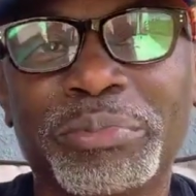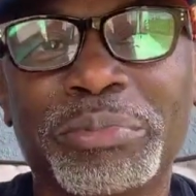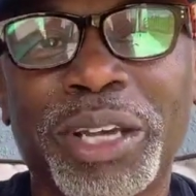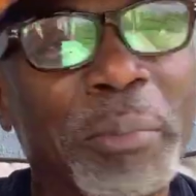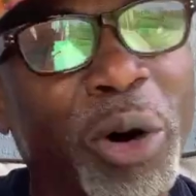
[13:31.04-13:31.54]

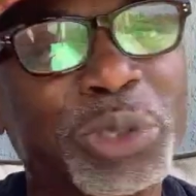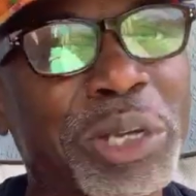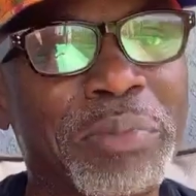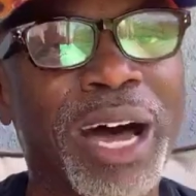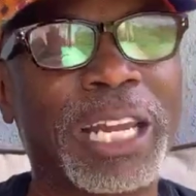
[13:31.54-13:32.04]
Come on,
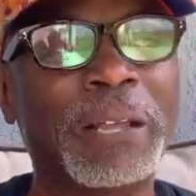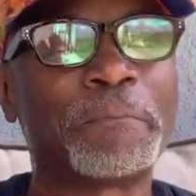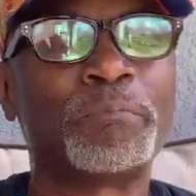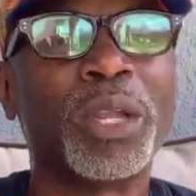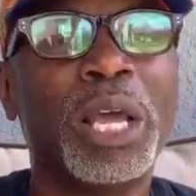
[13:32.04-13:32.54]
somebody.
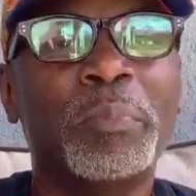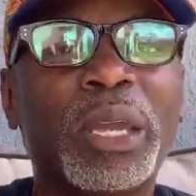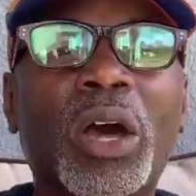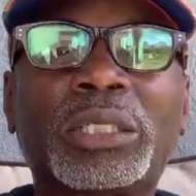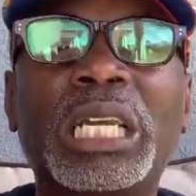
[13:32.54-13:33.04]

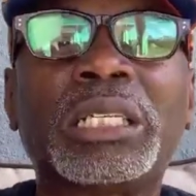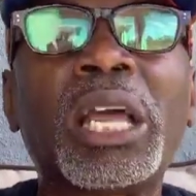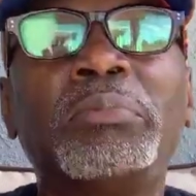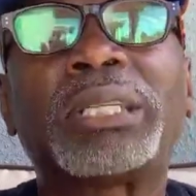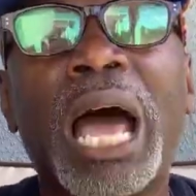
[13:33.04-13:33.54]
Because, see,
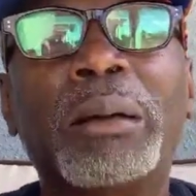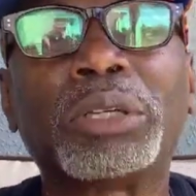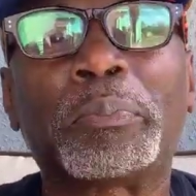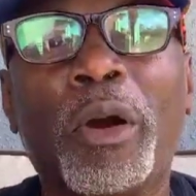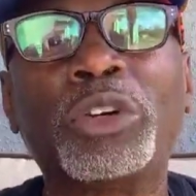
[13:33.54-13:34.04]
sometimes
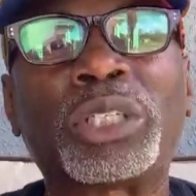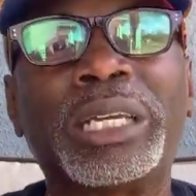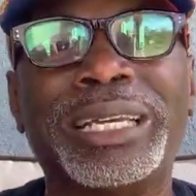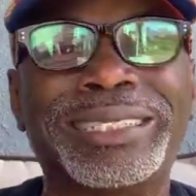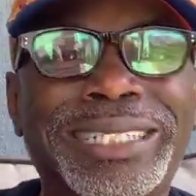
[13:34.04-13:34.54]
a person
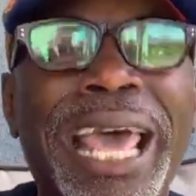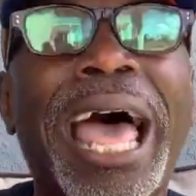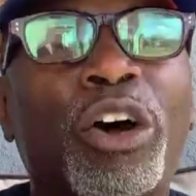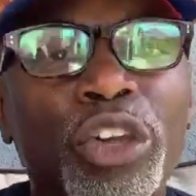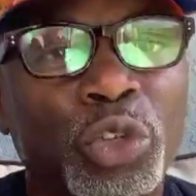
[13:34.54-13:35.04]
can
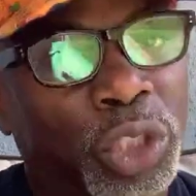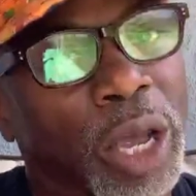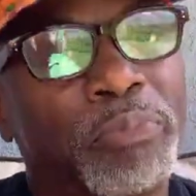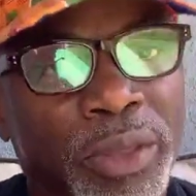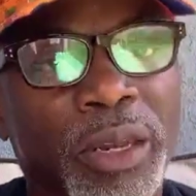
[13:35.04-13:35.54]
tell you
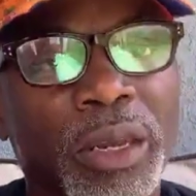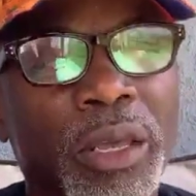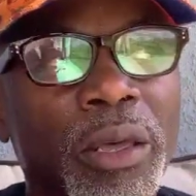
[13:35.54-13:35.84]
something.